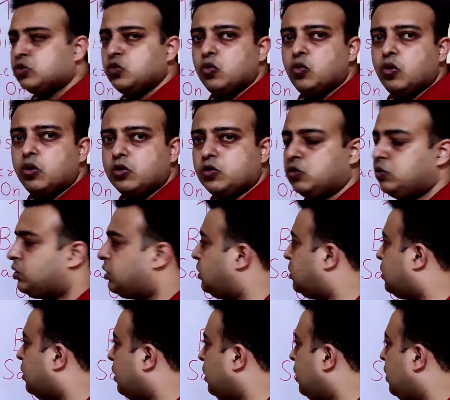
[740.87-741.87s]
to go to
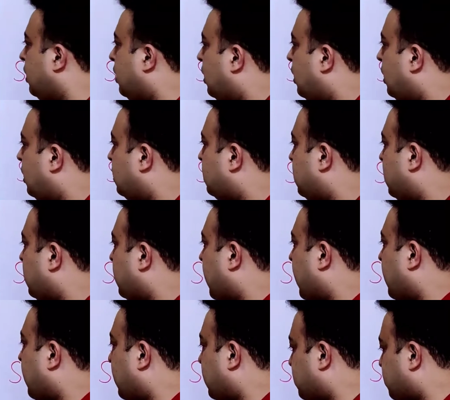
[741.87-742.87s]
g3. Then
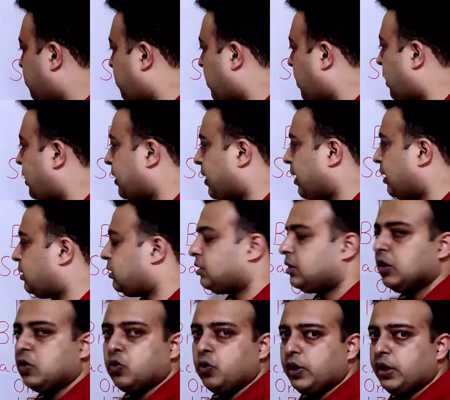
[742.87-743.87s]
knight h5 attacks
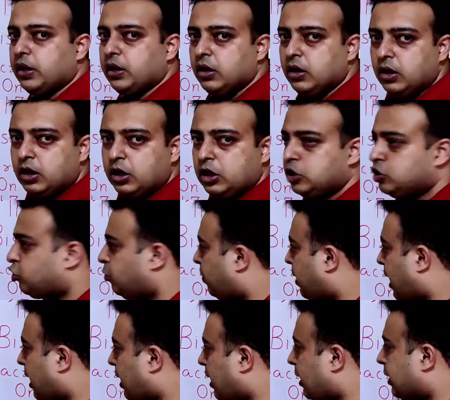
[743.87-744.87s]
the queen. So
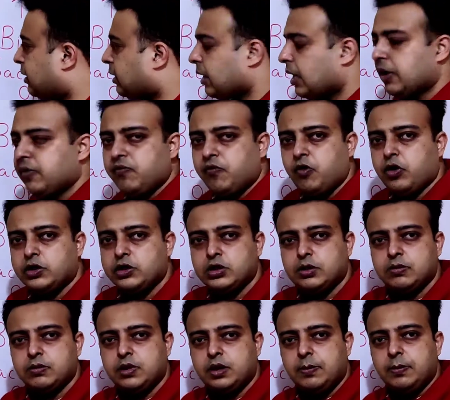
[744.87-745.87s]
black can try for
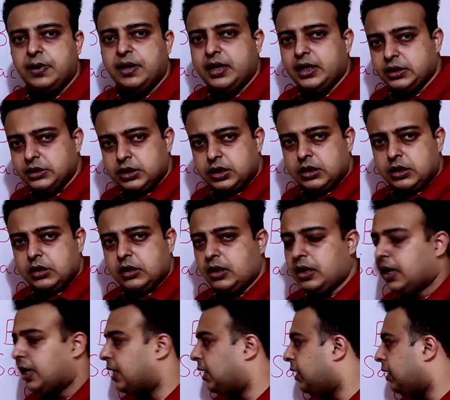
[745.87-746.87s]
some repetition
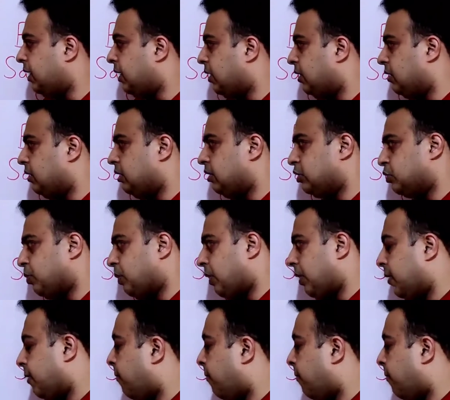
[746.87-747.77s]
idea in this way.